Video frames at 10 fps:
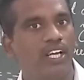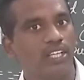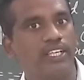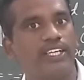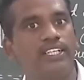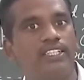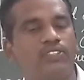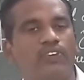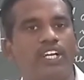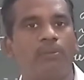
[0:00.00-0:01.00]
That is,
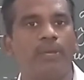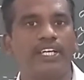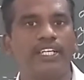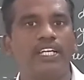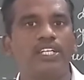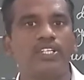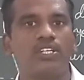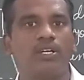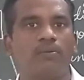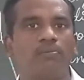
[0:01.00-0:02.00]
when a
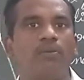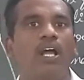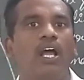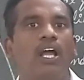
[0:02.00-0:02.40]
magnesium